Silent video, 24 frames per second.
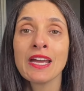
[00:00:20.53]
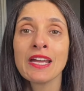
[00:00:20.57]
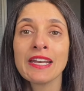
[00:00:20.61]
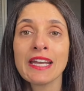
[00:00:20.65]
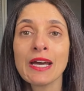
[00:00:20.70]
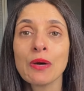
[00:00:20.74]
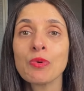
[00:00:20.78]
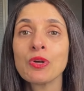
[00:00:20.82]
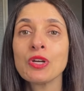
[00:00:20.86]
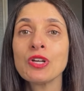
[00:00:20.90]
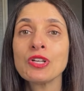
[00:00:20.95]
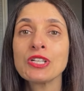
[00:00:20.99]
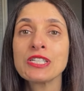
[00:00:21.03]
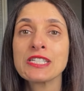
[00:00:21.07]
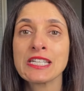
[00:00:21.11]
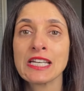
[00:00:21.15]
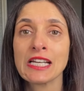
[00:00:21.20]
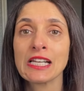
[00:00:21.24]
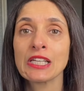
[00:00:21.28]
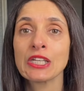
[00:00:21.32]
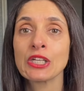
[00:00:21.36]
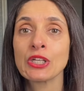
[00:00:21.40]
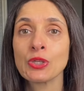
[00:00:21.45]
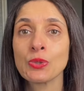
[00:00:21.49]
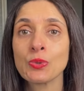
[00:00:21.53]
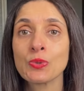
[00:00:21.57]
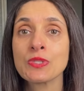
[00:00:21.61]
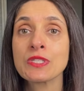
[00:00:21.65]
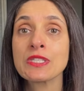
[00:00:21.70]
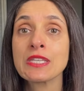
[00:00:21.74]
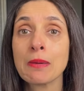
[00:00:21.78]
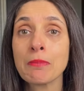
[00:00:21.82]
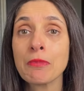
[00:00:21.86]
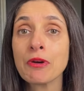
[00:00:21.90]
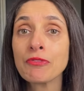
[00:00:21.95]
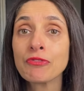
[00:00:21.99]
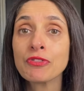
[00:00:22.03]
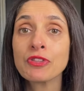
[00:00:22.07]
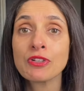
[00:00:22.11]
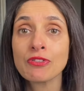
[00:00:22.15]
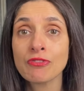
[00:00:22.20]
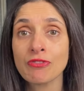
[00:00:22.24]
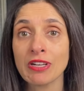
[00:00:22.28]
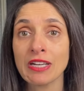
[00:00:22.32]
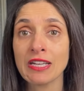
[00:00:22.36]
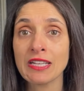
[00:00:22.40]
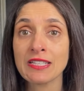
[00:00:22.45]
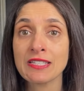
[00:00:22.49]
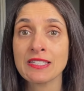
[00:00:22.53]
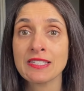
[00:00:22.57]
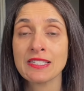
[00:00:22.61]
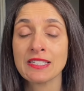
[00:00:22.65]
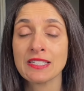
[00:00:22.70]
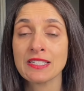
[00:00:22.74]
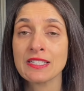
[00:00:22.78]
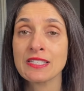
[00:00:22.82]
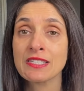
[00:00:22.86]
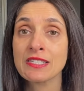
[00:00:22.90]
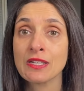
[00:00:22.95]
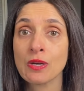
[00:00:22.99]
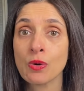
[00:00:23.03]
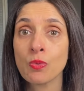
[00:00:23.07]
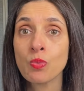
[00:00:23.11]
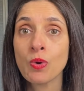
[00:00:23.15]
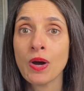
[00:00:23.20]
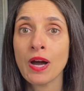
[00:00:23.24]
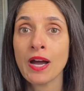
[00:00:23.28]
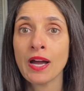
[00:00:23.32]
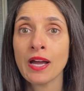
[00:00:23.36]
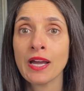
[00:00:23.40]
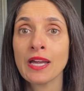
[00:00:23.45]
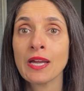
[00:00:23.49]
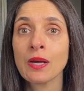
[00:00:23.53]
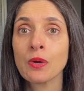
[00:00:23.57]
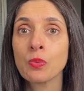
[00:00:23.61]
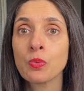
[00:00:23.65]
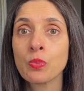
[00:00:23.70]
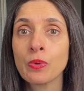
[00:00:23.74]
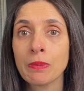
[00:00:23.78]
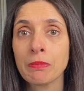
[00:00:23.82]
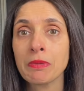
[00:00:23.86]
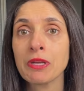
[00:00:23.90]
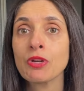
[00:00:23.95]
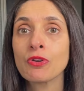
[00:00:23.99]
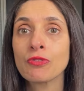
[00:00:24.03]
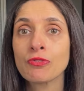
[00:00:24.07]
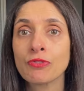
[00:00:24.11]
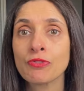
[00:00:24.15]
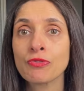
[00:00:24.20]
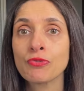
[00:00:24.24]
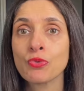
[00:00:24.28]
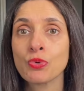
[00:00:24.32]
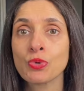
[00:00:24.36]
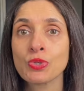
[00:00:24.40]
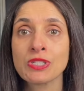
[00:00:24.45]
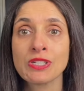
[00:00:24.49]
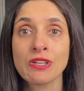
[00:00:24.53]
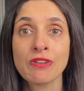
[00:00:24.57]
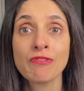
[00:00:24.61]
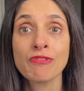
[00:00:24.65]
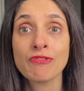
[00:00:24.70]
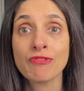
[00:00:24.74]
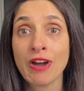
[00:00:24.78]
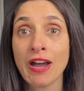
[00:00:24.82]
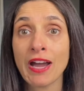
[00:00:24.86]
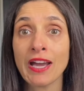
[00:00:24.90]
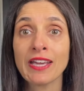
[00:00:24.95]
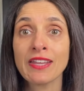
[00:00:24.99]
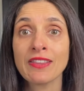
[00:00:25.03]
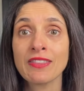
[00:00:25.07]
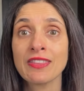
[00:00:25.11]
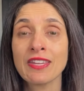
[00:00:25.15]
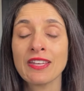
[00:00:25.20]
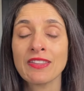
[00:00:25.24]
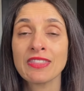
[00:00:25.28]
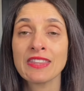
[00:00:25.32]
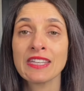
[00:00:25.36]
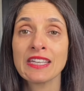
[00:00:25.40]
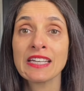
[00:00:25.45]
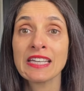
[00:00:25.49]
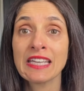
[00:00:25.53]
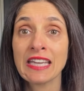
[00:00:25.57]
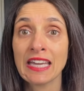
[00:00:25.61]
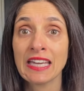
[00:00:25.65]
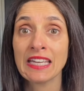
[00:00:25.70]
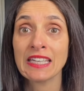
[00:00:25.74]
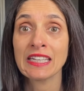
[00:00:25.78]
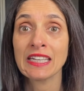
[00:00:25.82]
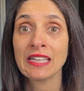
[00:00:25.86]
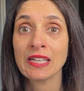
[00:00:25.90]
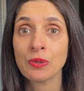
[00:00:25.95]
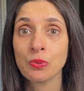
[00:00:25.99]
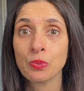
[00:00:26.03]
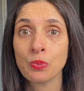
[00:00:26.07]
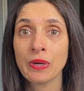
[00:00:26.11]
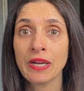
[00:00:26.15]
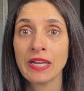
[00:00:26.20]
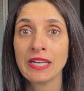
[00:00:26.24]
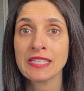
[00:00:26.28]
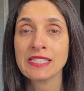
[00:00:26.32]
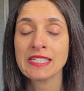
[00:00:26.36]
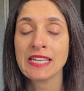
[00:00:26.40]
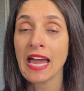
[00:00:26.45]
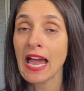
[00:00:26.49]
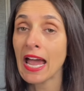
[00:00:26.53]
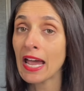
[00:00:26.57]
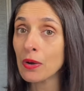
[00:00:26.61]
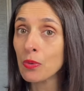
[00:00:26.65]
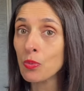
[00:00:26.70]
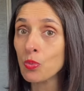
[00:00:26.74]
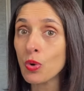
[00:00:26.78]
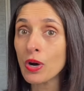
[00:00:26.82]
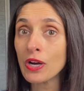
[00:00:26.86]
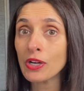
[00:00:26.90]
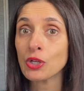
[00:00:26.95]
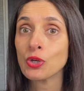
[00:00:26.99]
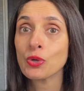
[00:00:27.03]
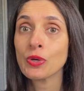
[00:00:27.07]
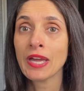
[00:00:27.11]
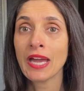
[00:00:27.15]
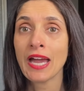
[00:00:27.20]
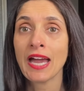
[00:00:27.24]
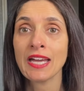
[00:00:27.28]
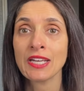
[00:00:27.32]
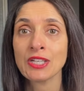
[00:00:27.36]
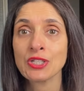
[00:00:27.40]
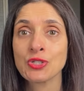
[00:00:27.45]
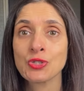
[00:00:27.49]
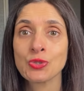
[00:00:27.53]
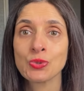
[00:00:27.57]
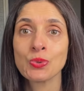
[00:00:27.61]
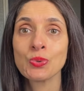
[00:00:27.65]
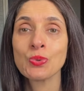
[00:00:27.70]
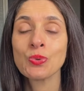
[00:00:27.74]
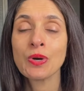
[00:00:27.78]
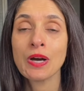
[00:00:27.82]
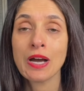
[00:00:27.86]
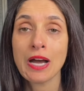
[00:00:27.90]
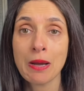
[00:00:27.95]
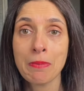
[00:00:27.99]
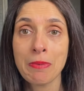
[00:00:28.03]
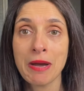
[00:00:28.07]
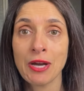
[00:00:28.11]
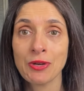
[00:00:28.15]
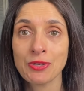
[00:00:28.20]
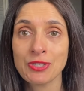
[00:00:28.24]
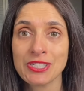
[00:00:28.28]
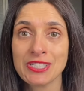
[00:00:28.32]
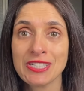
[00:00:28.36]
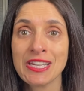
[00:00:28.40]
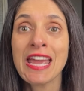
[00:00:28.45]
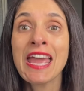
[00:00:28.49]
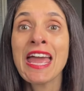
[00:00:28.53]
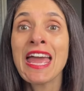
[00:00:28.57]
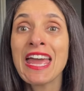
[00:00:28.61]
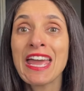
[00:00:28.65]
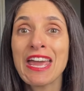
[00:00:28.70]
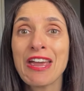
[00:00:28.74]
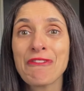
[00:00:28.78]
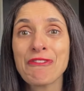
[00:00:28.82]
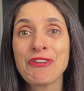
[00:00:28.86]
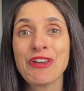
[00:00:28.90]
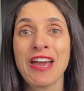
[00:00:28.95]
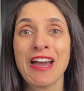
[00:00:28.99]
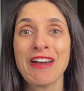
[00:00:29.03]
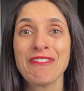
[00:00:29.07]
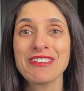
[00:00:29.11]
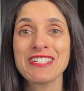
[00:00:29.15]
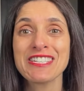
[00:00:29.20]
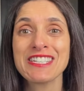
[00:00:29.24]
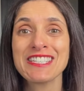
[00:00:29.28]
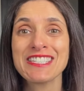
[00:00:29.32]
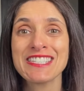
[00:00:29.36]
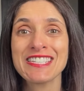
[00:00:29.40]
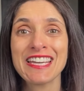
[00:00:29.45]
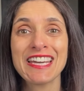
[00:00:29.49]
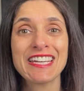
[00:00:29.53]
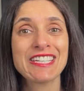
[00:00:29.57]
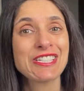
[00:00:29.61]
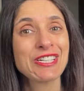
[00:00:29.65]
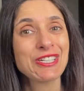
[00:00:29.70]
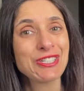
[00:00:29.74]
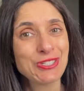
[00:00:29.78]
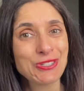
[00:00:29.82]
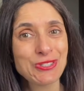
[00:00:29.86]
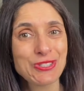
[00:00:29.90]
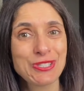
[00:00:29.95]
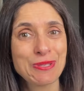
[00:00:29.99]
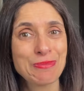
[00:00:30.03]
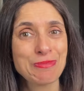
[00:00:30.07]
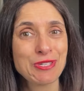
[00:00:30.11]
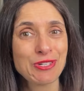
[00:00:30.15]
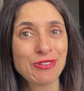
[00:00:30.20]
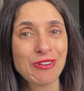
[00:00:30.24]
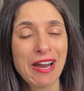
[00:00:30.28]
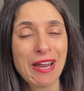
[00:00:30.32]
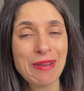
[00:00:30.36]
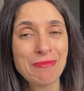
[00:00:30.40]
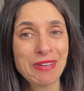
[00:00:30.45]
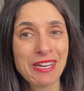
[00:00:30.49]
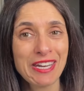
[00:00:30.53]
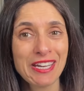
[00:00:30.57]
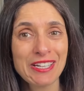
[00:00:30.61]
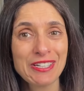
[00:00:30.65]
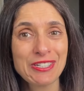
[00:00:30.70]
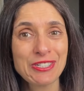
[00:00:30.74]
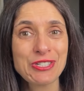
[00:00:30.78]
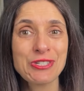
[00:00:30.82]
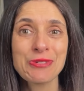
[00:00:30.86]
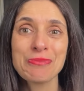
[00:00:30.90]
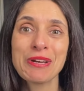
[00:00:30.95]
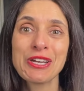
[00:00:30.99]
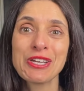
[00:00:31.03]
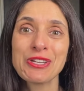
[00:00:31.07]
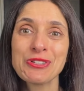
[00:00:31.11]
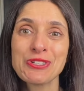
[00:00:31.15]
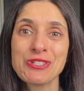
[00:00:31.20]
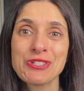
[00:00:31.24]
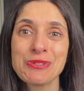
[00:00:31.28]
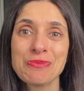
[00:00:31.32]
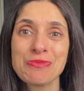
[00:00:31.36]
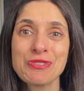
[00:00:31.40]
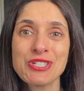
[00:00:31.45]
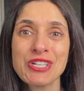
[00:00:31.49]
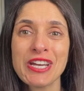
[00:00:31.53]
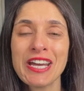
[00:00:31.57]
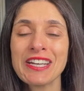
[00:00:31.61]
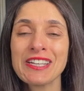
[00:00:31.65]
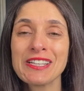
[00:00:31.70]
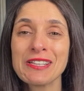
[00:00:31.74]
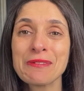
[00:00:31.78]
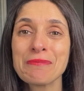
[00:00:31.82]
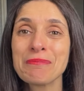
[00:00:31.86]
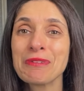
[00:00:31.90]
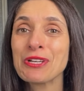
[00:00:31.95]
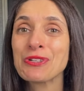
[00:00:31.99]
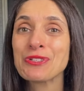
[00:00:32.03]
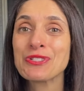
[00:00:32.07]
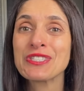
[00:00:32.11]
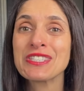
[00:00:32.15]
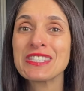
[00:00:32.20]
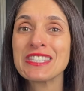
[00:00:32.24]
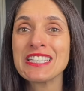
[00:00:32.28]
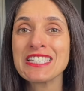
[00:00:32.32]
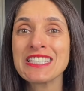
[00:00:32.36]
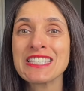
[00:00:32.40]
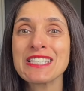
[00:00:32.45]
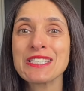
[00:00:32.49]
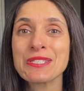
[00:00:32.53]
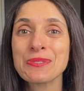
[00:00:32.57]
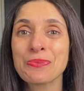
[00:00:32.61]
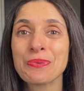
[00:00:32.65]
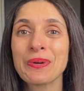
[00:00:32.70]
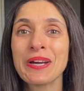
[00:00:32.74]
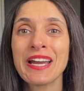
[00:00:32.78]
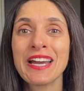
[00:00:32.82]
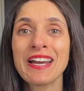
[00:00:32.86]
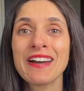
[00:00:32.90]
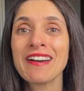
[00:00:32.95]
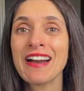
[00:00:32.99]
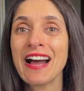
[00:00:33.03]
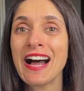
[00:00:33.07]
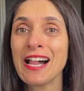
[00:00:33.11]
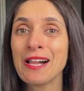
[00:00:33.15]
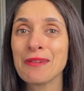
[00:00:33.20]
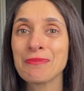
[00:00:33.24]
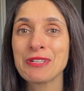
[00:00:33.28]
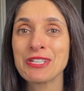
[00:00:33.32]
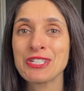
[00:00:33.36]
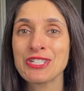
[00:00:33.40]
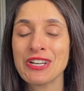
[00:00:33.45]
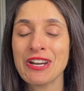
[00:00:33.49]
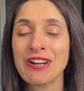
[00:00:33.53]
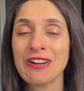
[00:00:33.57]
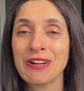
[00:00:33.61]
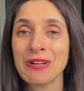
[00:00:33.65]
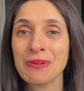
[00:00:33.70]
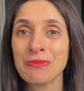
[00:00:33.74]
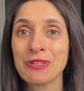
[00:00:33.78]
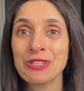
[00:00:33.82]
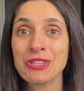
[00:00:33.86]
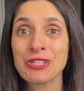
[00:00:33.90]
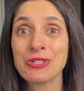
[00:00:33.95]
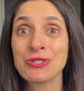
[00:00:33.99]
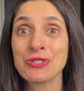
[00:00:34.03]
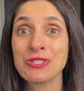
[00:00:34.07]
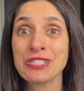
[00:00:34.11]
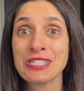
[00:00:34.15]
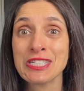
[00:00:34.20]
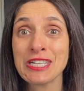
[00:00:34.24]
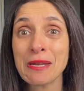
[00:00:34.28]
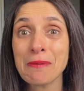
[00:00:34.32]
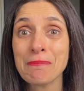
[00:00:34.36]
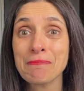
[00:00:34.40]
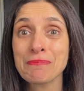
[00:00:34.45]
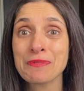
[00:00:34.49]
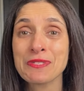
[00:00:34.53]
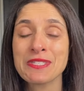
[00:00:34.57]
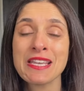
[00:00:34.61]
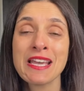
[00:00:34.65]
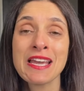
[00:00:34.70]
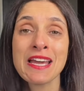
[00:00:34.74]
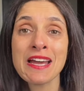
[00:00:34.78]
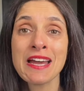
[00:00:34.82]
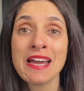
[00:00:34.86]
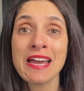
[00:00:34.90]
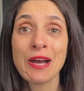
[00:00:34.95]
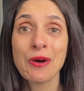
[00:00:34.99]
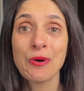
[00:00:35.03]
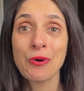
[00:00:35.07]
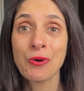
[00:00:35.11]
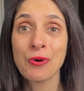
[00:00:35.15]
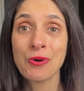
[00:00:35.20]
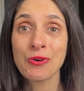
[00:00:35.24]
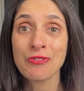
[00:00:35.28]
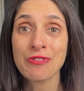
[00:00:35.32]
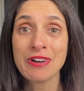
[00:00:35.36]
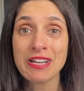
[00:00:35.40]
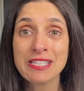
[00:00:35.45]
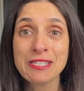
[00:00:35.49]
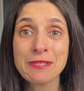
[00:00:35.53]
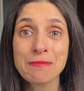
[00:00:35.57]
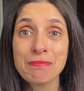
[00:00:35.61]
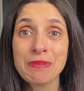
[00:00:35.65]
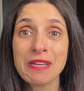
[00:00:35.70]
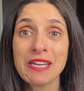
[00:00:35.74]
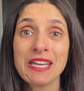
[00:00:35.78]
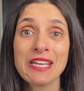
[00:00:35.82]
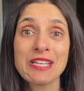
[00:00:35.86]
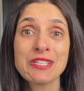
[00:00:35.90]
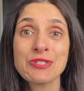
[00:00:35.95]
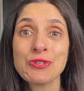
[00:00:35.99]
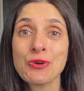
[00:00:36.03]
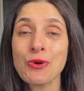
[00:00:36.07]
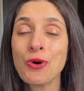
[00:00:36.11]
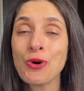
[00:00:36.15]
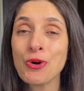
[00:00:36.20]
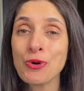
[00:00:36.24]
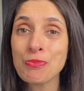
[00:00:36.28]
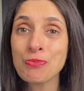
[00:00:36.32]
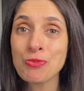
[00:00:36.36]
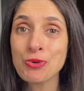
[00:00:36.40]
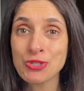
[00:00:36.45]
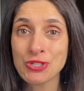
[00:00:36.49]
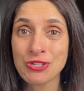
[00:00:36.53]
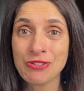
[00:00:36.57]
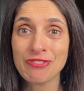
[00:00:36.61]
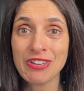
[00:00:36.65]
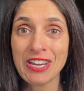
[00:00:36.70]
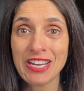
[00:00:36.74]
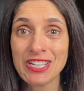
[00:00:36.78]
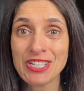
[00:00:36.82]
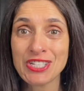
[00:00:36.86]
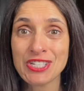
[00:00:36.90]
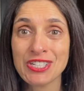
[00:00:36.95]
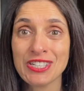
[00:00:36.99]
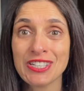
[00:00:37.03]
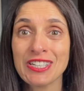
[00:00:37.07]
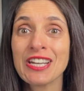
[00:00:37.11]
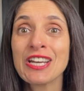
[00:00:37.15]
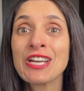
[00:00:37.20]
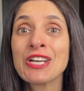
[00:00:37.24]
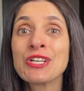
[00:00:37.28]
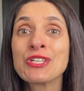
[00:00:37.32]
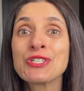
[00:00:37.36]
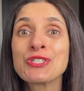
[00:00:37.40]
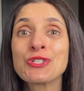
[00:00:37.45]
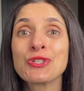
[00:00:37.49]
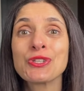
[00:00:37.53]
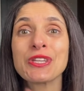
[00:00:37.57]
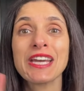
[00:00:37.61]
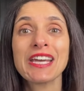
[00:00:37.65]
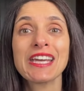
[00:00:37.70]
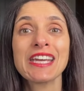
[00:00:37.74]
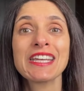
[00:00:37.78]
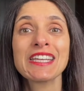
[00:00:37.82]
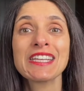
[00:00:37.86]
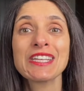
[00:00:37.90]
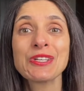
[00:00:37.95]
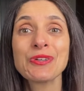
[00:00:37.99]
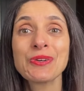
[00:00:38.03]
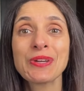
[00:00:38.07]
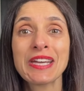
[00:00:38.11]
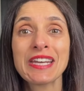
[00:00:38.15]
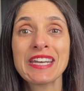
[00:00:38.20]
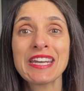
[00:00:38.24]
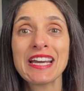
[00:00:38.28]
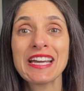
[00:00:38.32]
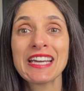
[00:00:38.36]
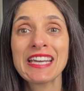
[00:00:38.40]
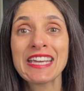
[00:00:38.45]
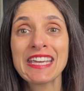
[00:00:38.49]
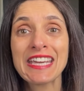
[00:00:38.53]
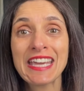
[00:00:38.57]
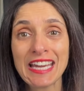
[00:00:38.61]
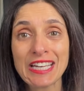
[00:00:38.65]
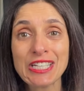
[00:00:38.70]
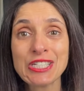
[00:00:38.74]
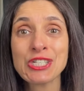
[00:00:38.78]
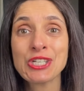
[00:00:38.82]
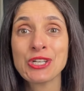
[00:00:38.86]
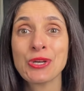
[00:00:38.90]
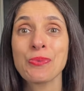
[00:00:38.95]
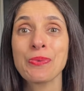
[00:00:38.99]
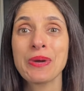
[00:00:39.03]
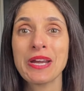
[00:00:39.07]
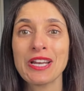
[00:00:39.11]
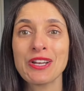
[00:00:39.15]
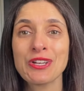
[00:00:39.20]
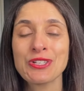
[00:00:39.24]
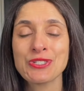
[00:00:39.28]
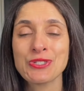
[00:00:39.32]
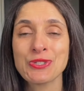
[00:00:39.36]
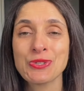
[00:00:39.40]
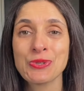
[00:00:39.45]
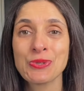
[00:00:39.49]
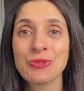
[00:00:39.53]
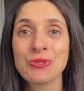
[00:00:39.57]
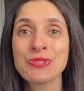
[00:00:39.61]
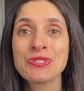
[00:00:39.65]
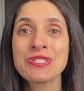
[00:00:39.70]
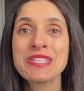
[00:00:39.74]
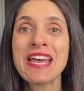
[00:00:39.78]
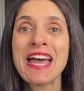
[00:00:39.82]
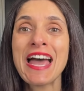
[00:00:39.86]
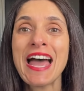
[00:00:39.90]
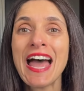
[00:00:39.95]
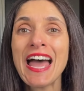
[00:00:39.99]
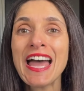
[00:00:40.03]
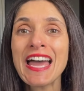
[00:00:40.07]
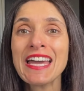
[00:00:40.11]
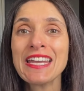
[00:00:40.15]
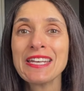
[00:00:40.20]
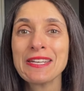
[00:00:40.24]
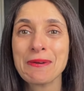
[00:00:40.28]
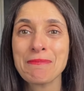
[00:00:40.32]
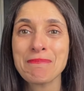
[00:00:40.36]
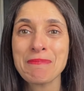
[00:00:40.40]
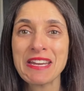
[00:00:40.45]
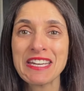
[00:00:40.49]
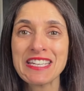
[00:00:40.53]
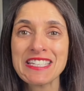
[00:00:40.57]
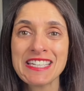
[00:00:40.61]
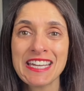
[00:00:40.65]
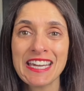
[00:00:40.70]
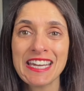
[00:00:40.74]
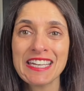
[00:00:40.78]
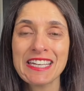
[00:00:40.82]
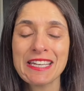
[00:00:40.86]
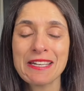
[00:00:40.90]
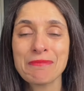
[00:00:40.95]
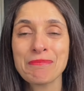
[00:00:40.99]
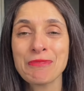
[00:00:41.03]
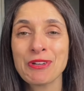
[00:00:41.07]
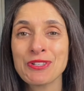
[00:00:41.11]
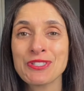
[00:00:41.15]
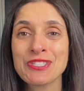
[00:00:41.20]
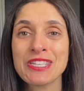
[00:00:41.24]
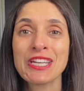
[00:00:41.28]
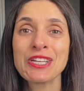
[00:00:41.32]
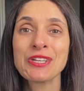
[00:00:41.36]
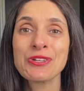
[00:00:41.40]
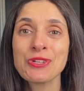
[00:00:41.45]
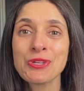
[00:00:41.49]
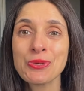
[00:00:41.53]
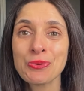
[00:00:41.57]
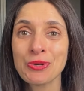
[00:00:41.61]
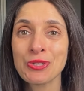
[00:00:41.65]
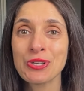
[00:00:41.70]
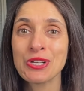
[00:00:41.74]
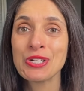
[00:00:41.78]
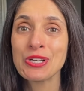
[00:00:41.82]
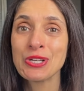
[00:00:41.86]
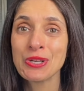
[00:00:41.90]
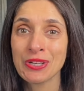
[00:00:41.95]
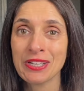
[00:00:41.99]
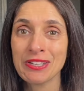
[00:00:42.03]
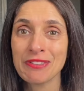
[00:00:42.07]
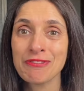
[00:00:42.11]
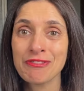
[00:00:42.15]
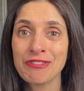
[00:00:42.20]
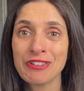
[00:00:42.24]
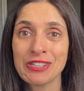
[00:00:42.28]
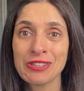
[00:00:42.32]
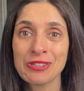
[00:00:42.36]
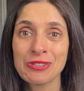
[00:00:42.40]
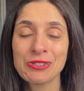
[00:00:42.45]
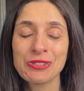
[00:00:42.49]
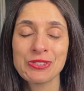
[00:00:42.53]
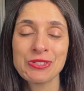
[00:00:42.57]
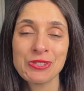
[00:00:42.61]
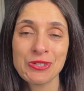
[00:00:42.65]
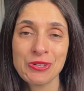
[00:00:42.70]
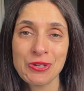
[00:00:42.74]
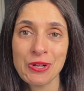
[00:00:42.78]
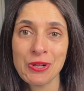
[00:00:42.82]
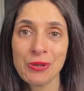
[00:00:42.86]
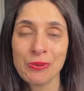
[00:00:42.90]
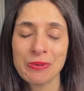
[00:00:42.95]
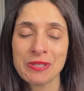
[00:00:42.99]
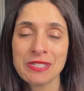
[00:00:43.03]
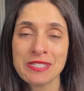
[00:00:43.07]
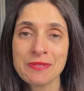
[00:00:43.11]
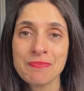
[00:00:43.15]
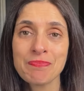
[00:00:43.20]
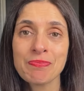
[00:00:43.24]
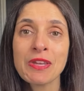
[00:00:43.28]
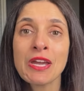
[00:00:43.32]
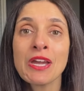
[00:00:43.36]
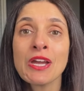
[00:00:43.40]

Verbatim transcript: Now, I want to tell you some of the reasons why women over 40 find that they're gaining weight and what you can do about it. If you haven't as yet, do subscribe here to my YouTube channel because this is where I'll be sharing with you tips or recipes or motivation so that you can get to your weight loss goals and maintain it because I know you want to look and feel good always.